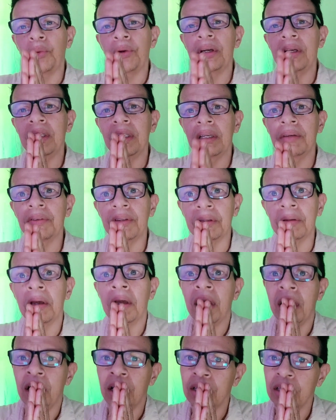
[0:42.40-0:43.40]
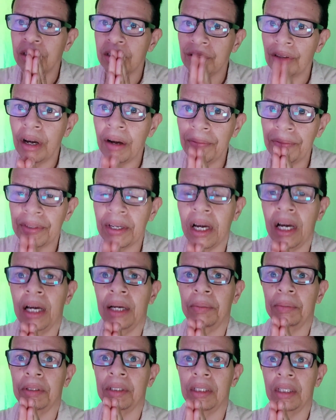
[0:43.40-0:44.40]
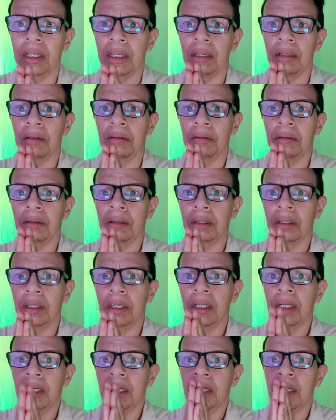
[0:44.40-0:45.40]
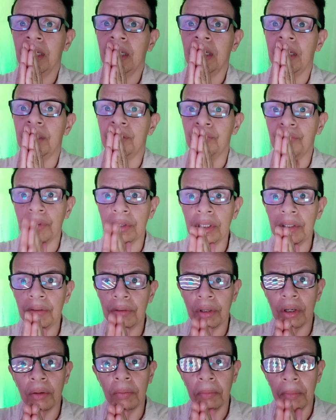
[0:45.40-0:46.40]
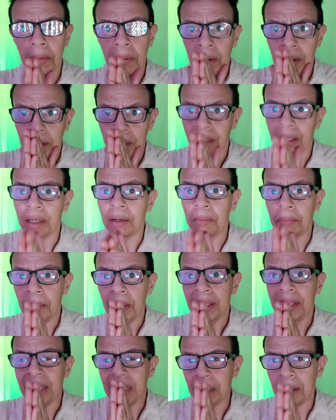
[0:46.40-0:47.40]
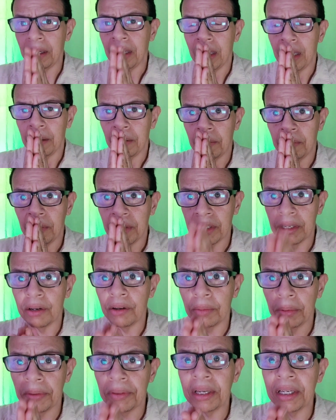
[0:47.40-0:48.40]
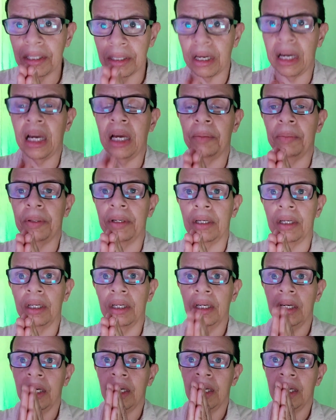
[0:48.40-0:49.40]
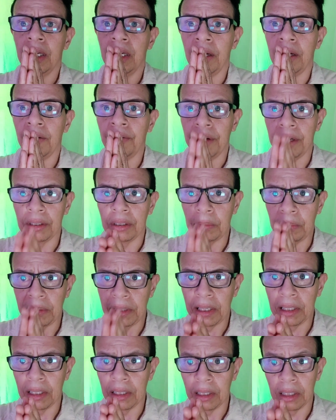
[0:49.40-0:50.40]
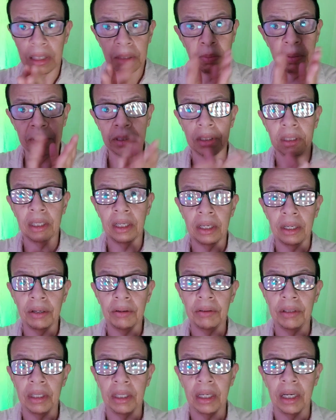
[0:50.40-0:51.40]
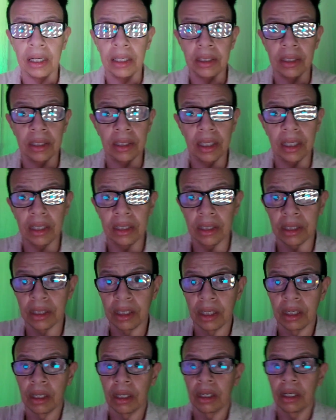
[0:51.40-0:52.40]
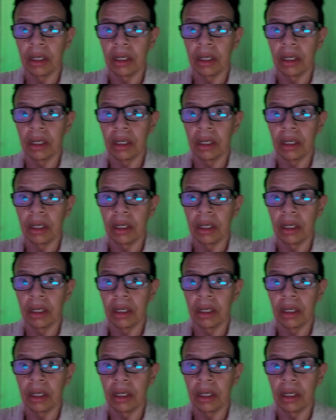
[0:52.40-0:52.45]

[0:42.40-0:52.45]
We live in tough times now. It's really a lot of terrible things are happening around the planet, especially here in the United States.